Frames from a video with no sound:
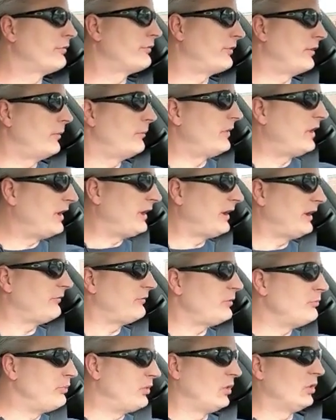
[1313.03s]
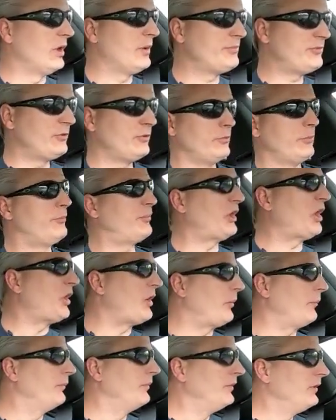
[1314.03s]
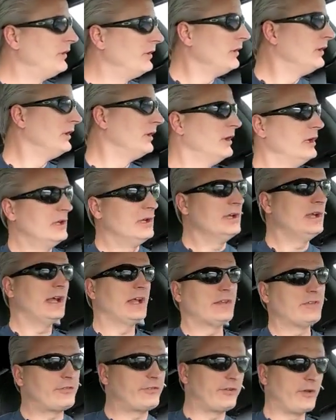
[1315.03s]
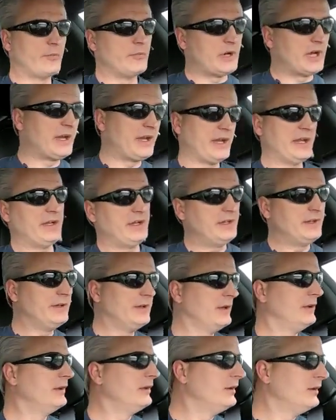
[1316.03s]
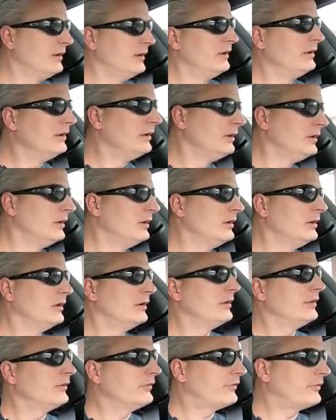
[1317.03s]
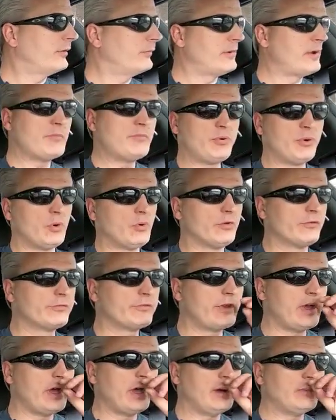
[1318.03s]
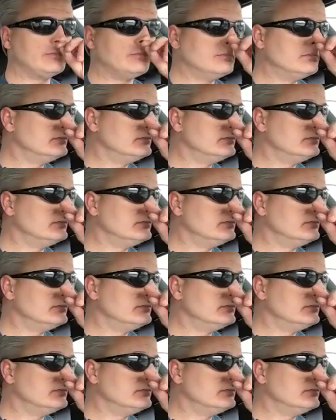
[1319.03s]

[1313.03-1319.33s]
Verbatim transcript: if somebody, if you pull up to a pump and somebody, somebody pulls up,